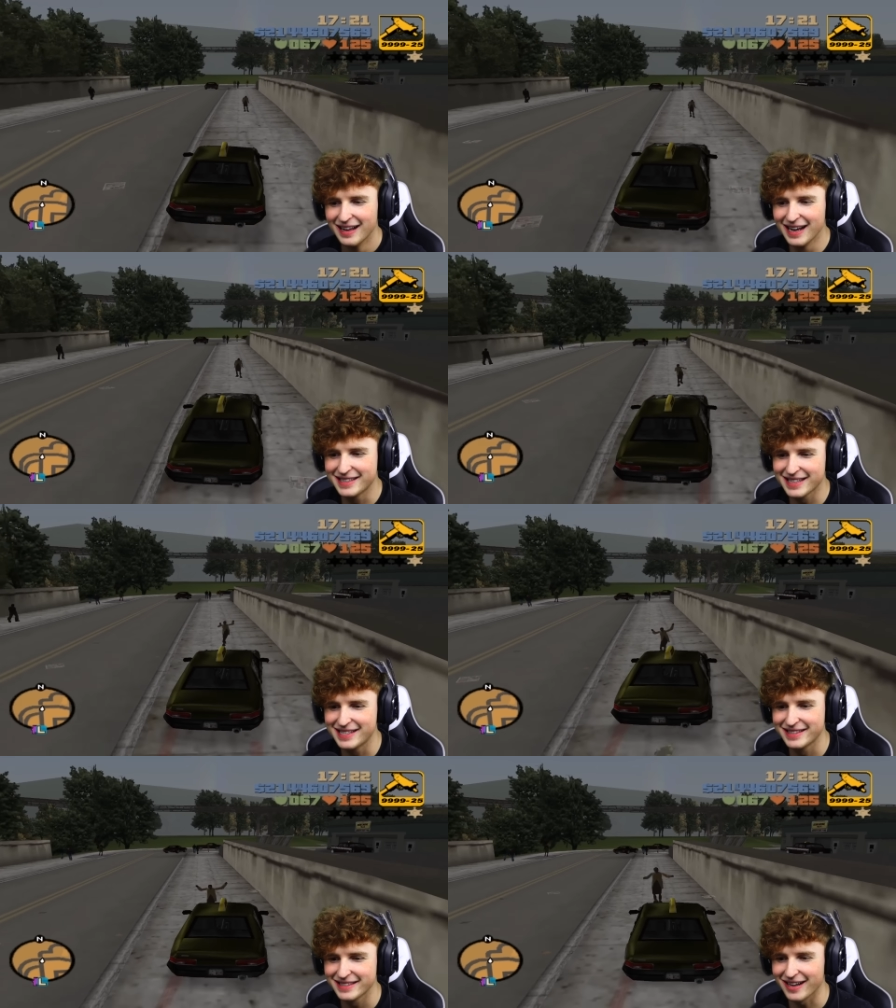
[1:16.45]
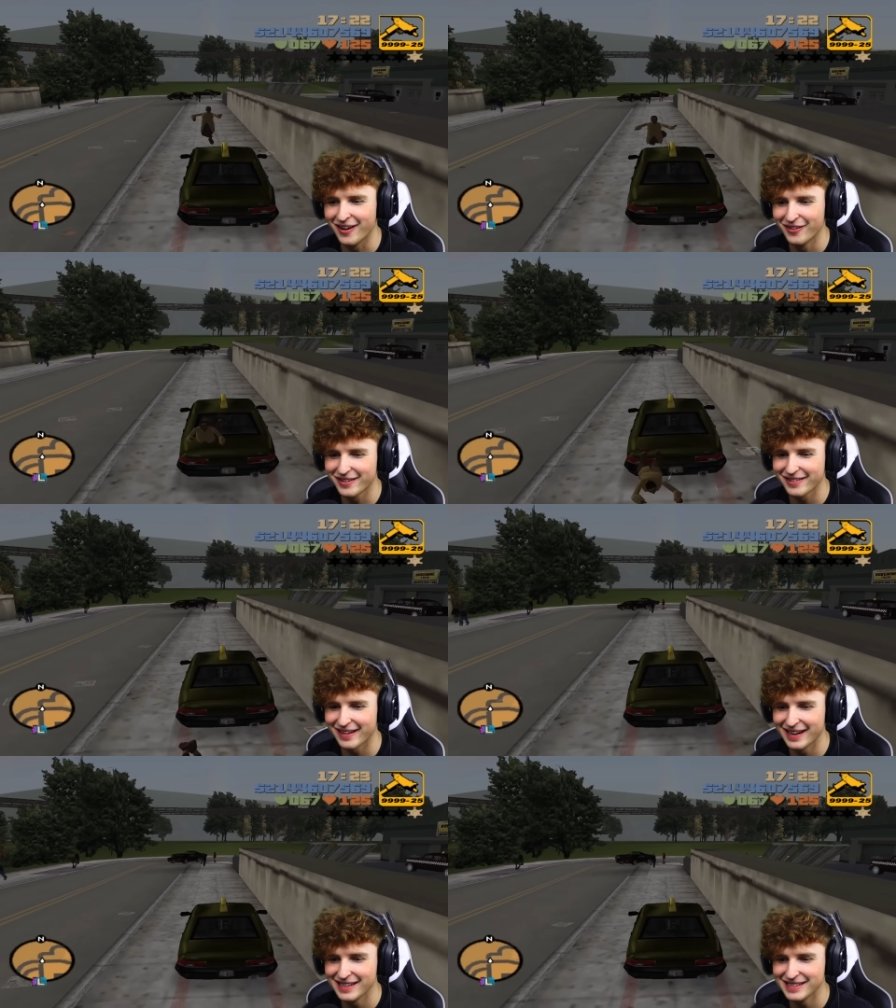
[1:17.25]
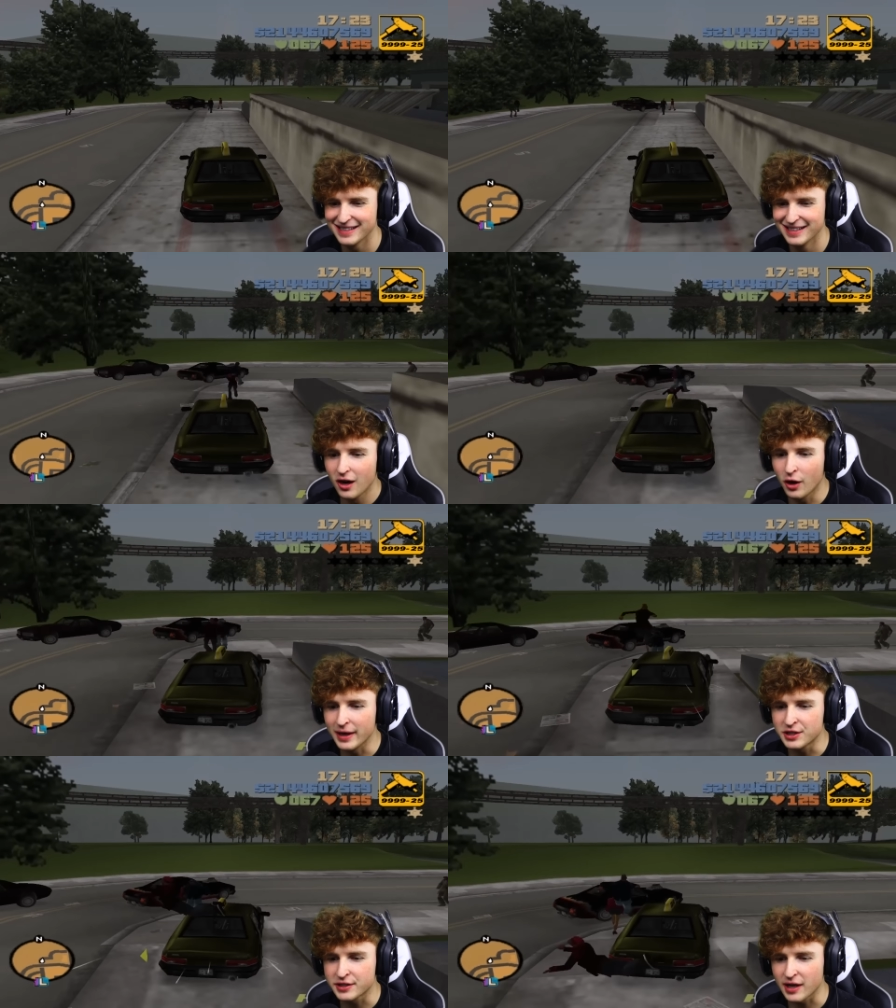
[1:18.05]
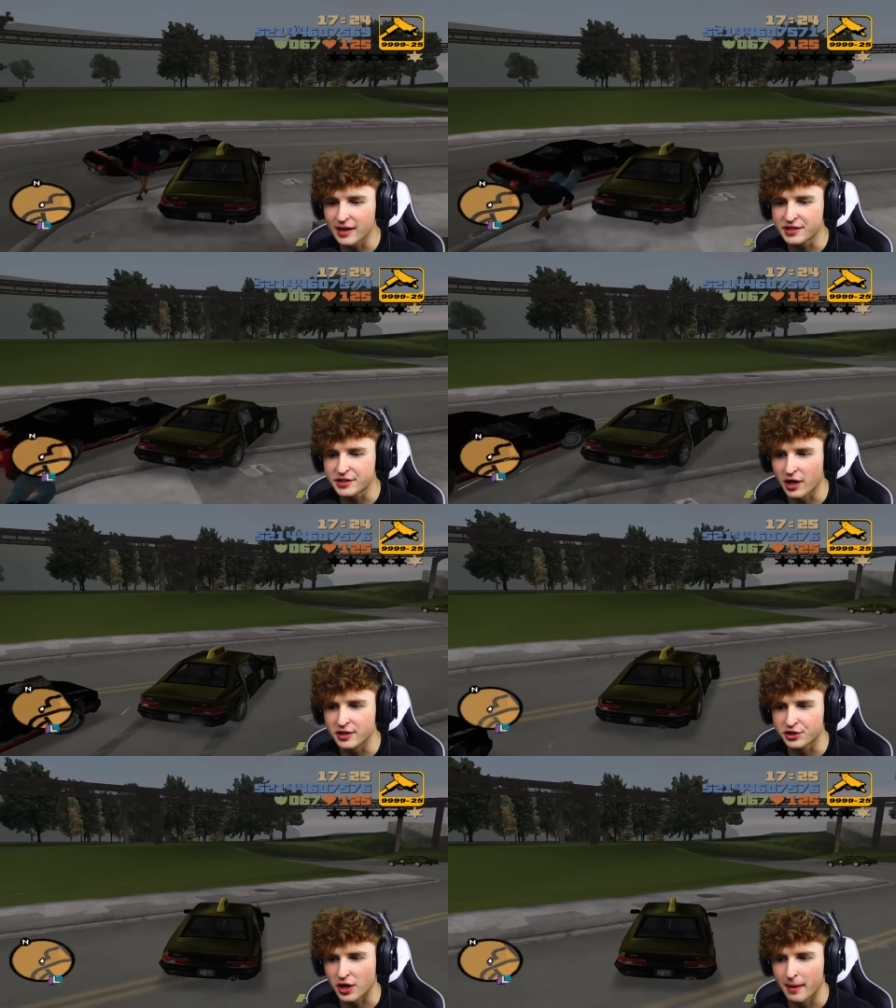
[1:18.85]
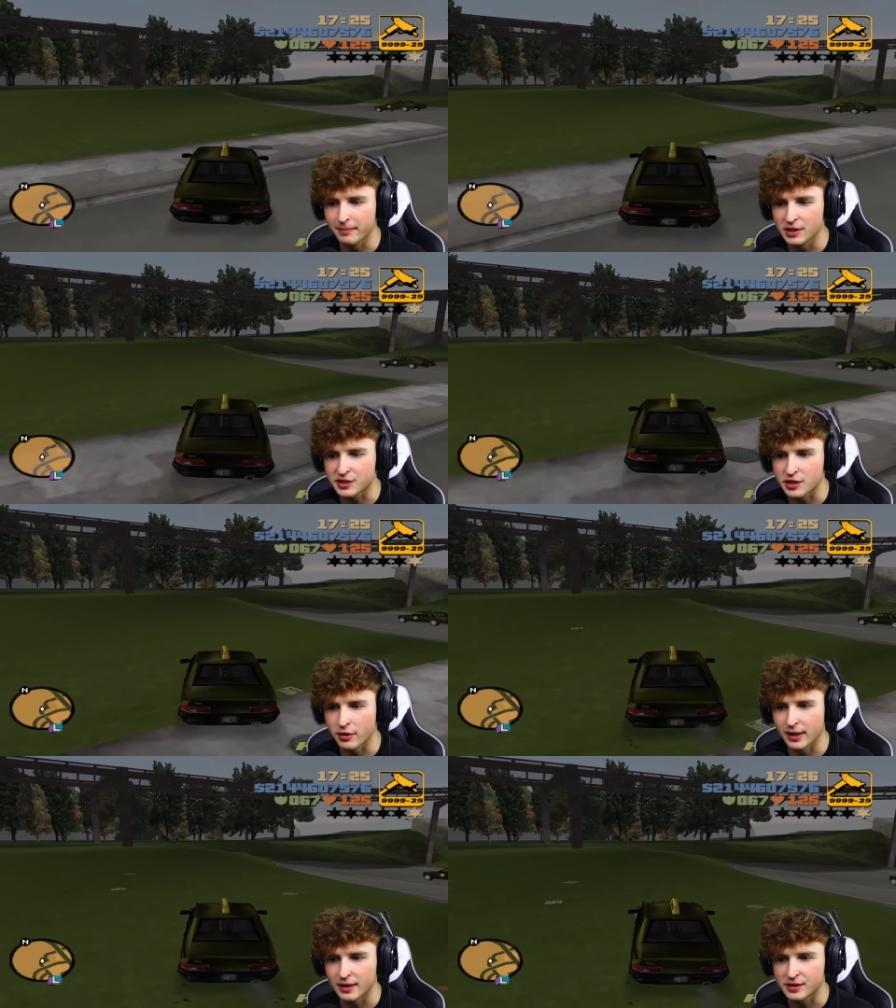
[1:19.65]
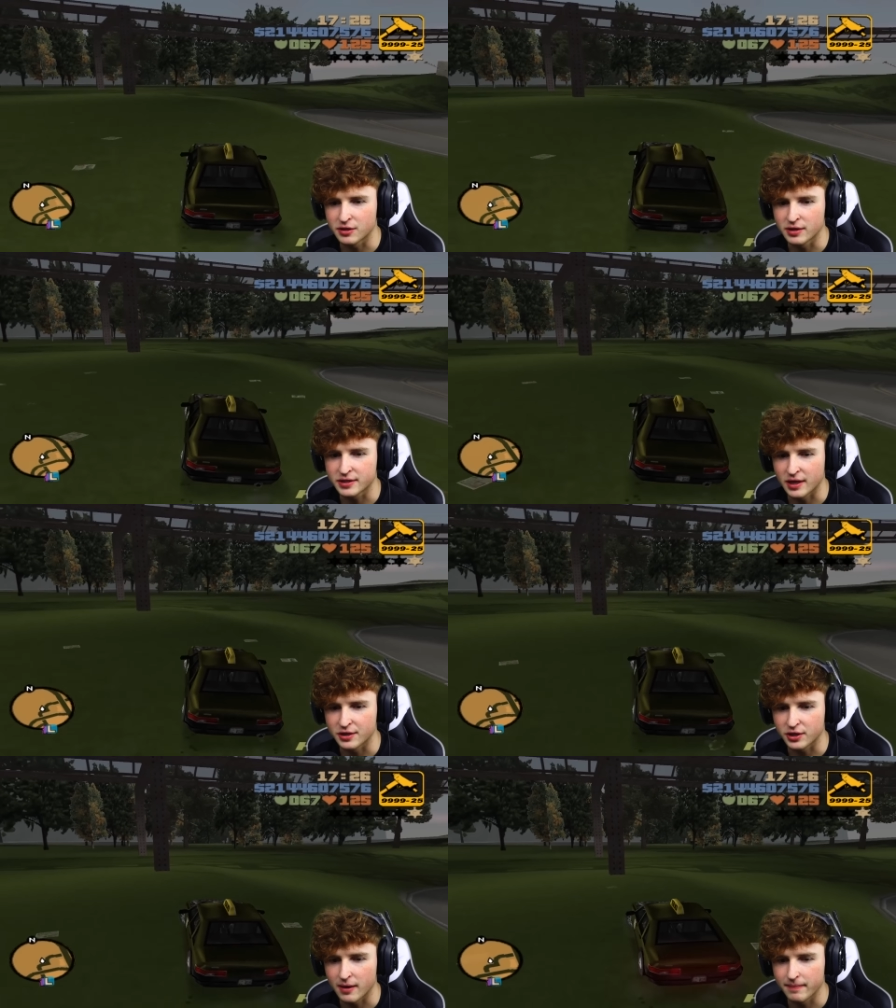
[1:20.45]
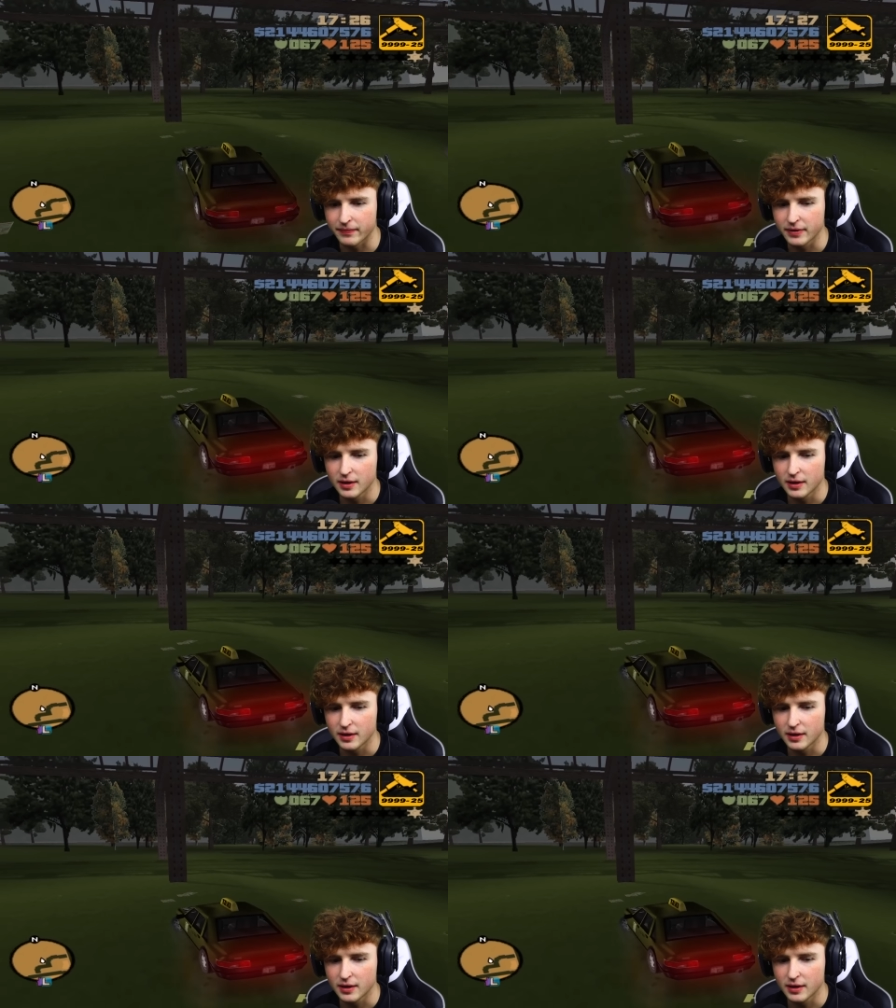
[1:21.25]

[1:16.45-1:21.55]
This is so crazy. Oh, I just saw a stunt jump. Let's do it. Let's do the stunt jump.